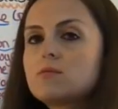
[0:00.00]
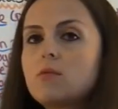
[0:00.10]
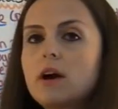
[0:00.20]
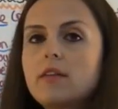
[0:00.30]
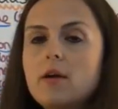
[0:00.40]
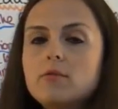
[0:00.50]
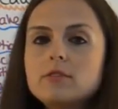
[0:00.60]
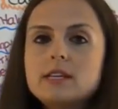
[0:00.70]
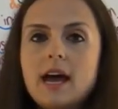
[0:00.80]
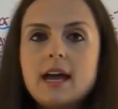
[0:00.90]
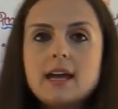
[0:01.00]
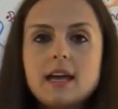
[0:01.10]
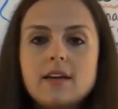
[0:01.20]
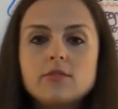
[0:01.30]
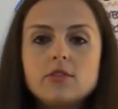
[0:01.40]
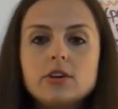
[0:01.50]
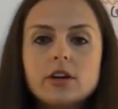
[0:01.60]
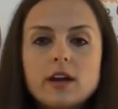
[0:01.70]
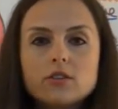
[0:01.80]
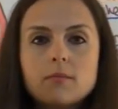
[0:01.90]
where they will take and look
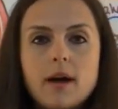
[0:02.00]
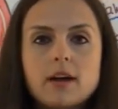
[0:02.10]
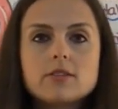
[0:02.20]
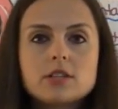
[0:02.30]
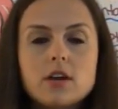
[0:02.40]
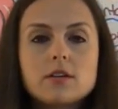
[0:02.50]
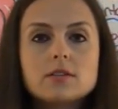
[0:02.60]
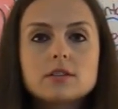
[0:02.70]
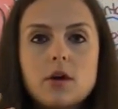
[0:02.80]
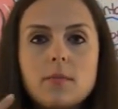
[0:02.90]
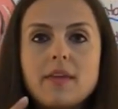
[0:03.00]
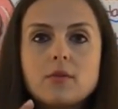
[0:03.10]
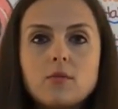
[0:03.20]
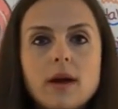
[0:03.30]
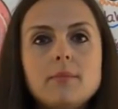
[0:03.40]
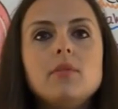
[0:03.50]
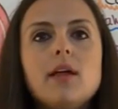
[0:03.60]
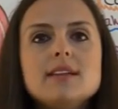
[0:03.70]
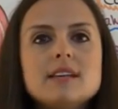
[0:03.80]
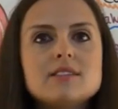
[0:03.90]
under a microscope at the red
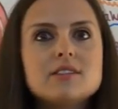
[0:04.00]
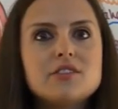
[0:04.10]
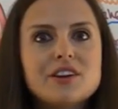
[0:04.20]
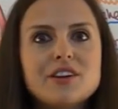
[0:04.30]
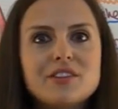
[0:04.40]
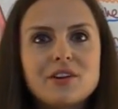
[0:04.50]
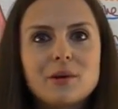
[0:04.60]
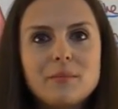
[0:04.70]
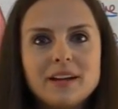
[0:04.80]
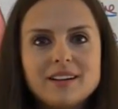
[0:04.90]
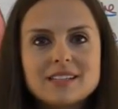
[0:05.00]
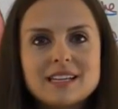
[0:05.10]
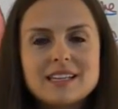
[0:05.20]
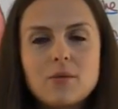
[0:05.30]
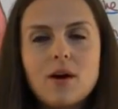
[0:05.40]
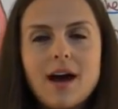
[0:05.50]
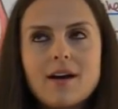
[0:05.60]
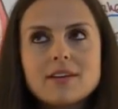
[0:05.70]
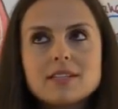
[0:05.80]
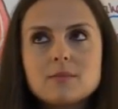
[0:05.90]
blood cells and look at their appearance because they will have
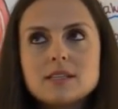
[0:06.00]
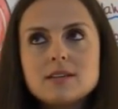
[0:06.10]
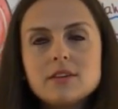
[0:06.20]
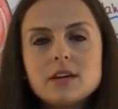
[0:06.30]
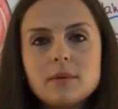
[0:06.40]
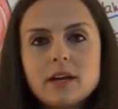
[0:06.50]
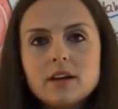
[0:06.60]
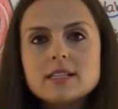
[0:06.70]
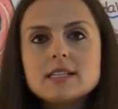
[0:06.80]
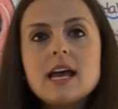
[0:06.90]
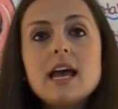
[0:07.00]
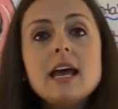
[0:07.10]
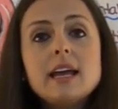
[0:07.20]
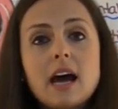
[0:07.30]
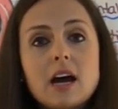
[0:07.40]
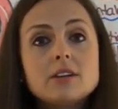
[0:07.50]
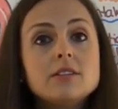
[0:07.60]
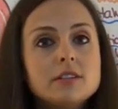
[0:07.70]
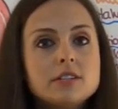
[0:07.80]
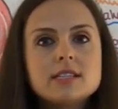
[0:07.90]
a specific appearance in iron
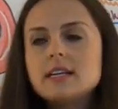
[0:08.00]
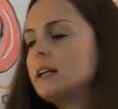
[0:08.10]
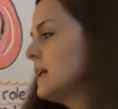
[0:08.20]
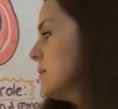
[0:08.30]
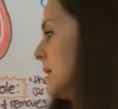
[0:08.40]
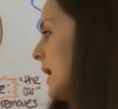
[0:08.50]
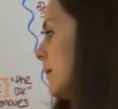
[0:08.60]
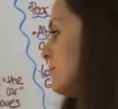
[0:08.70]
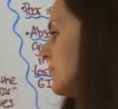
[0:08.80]
deficiency anemia.